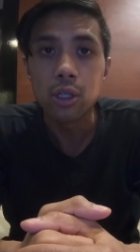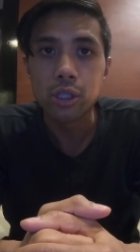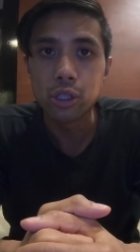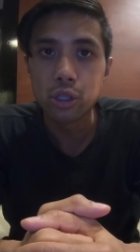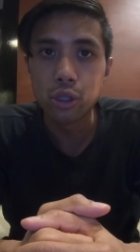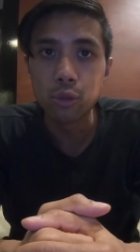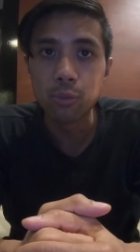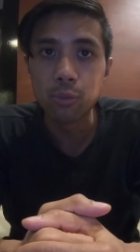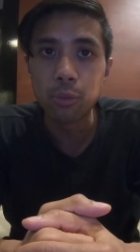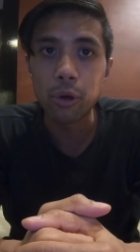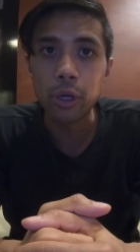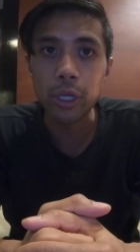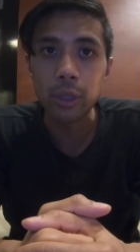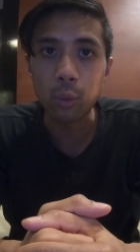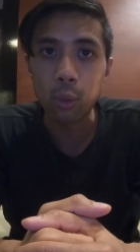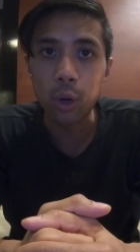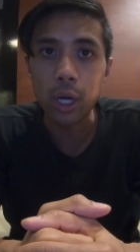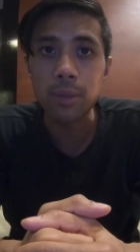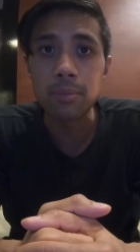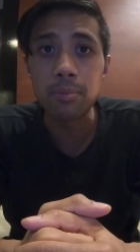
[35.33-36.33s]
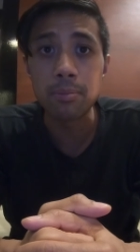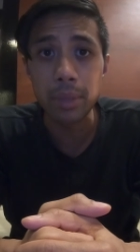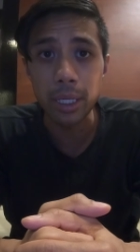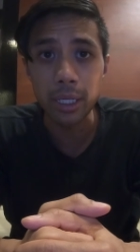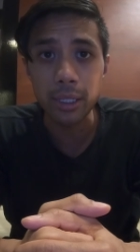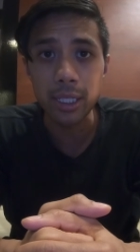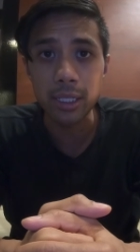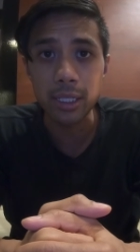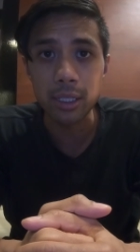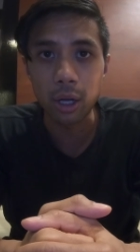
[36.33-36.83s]
two point one
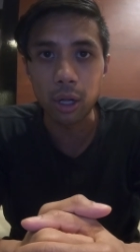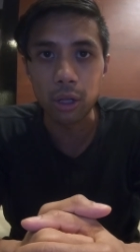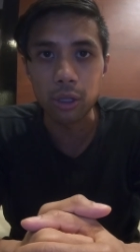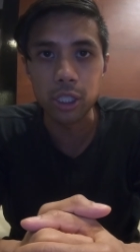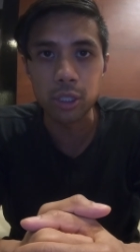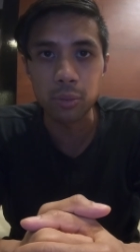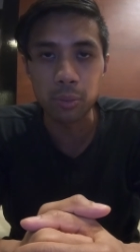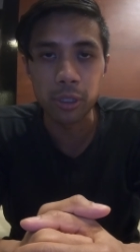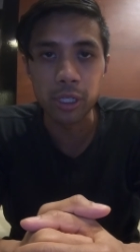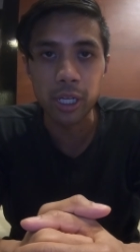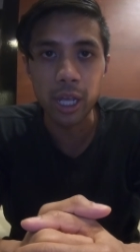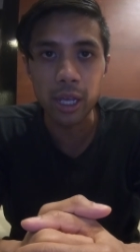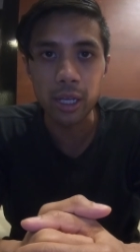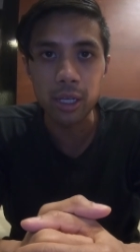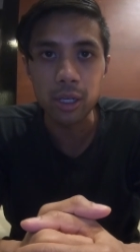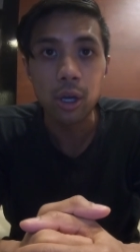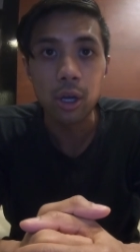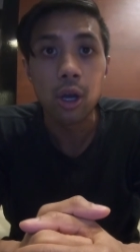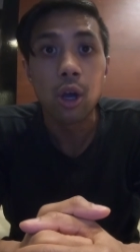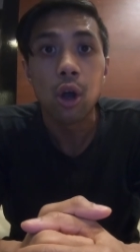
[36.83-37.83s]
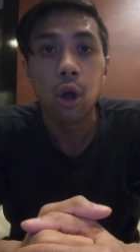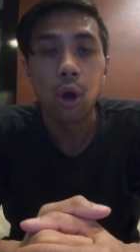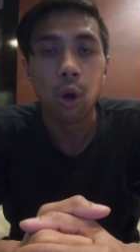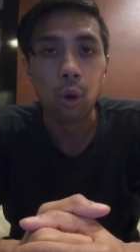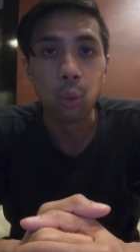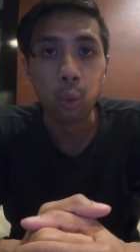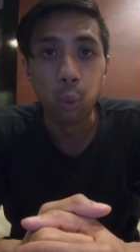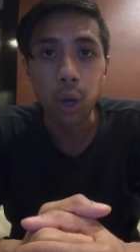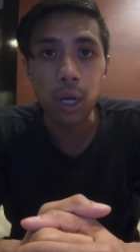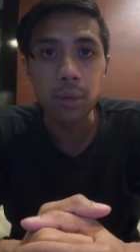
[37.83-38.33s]
billion dollars per day, or
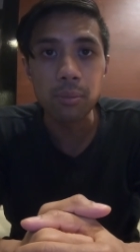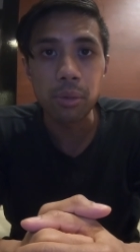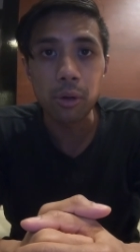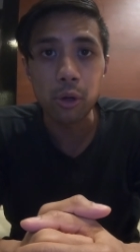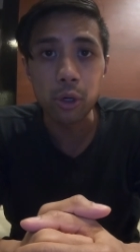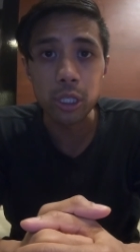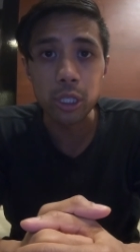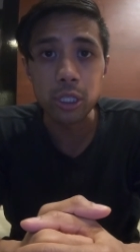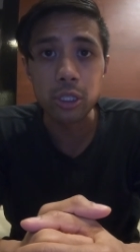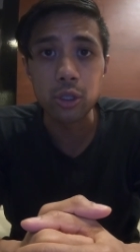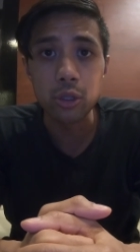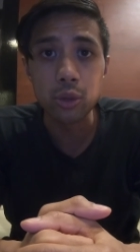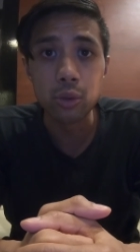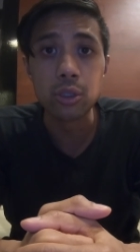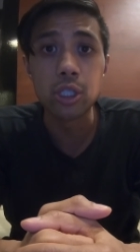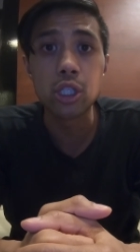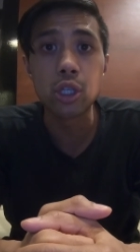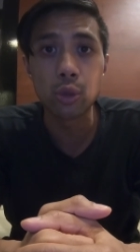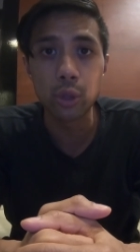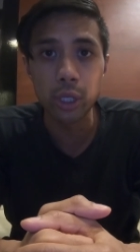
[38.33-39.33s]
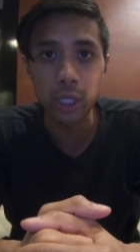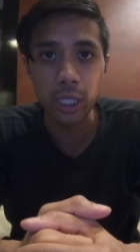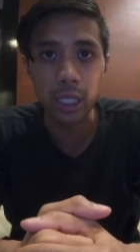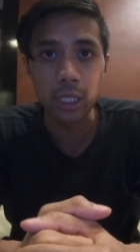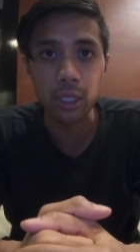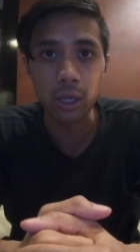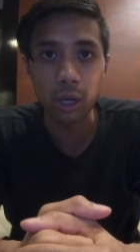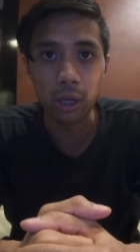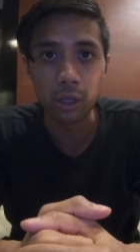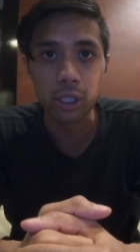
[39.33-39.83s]
one point two
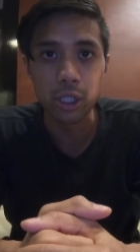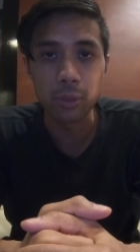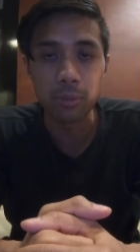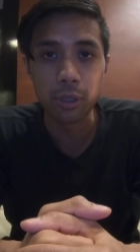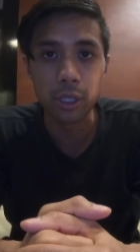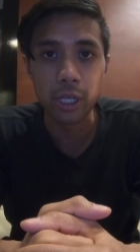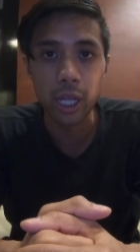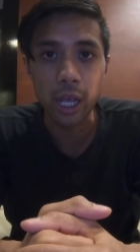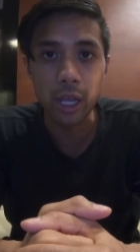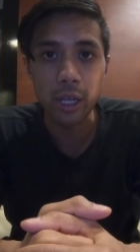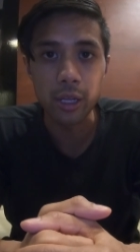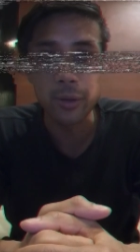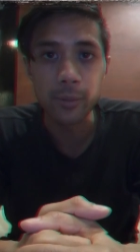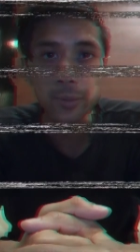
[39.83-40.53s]
trillion dollars per day?